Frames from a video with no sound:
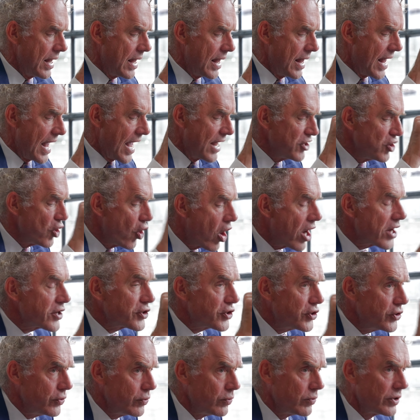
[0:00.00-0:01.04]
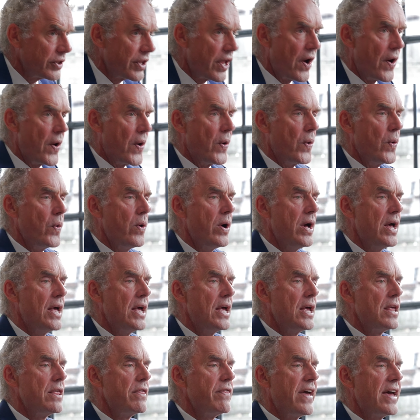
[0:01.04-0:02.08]
and not too low,
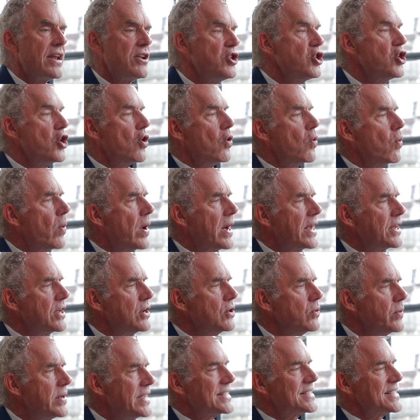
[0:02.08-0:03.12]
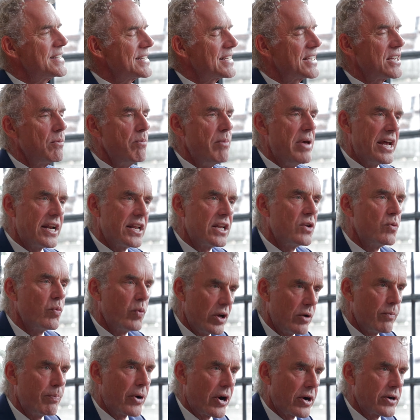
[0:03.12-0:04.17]
then no one who isn't committed
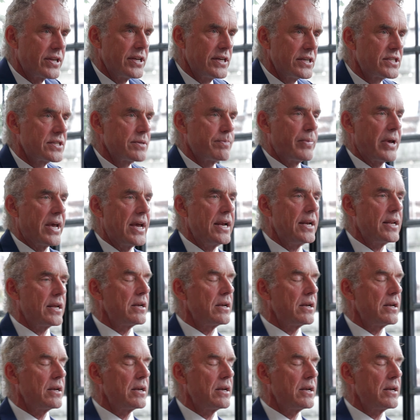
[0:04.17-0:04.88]
will participate.